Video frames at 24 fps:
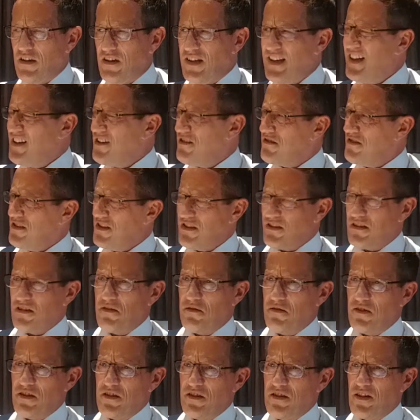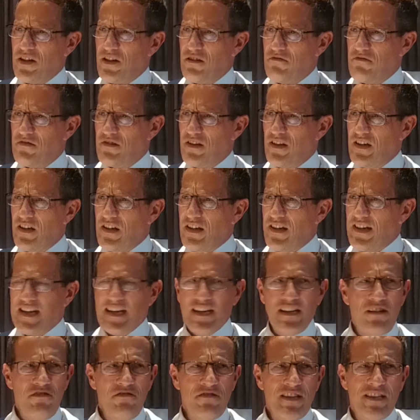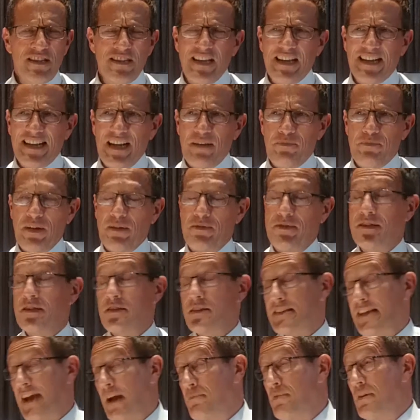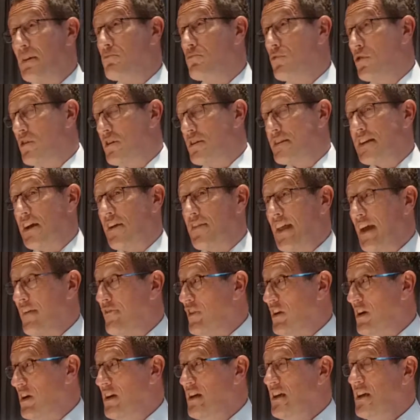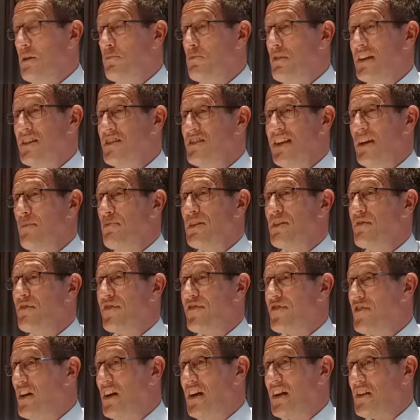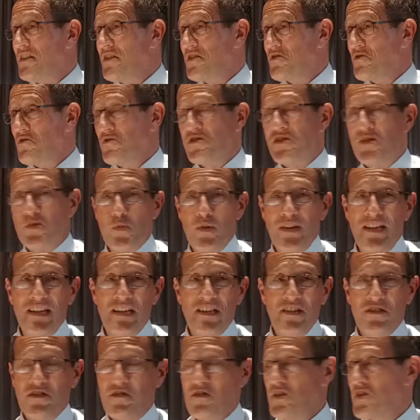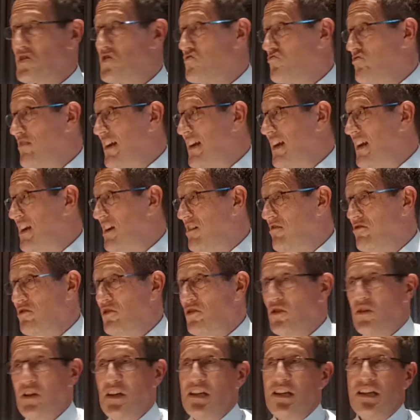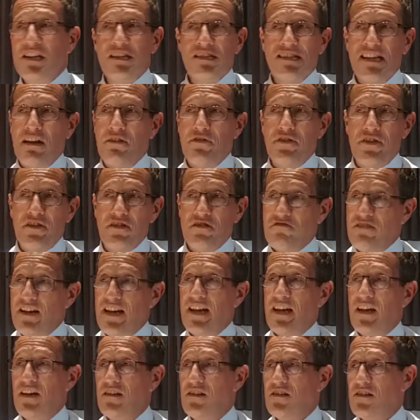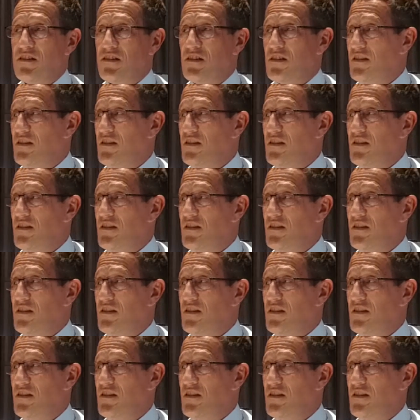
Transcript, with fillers: Hang on, you know, I don't think that happens. It's happening more in South Africa, but it doesn't happen in France or Sweden or Australia or South Korea.